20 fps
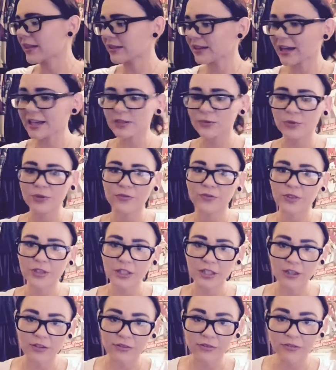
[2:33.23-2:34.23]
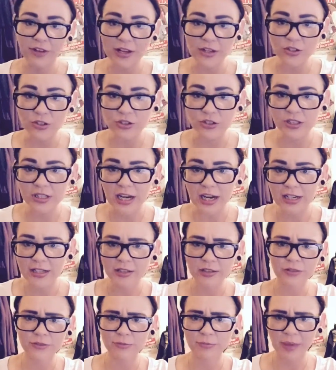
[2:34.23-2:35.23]
the last one for the Avengers kind
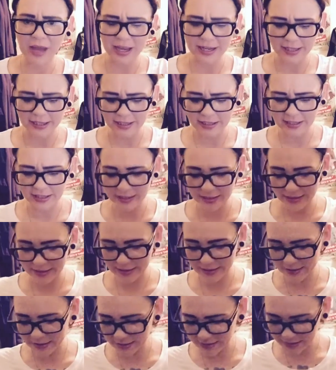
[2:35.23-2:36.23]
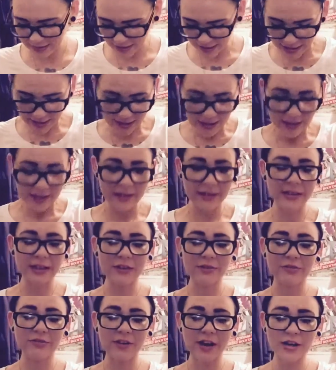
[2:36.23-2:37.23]
of packet is the
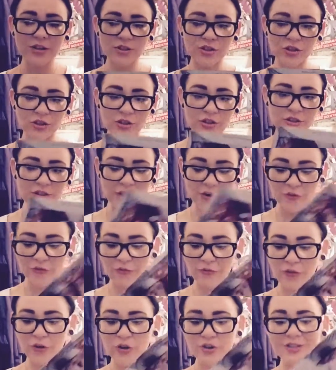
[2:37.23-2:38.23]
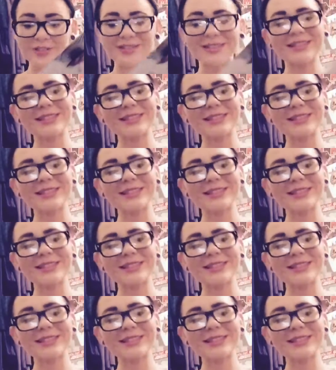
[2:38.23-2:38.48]
Avengers First